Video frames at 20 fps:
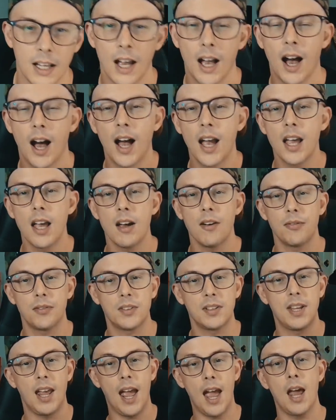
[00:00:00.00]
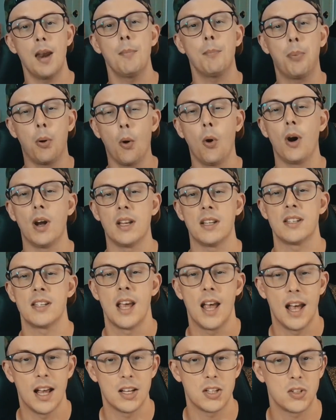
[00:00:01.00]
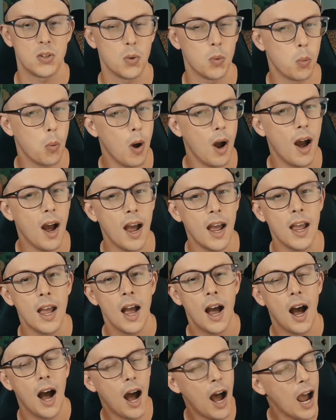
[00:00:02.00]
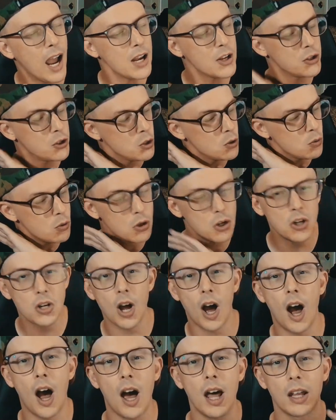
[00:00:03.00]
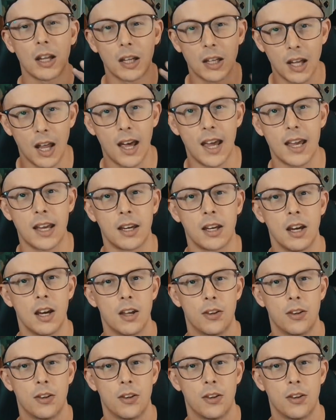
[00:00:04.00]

I have 10 points as to why I do not like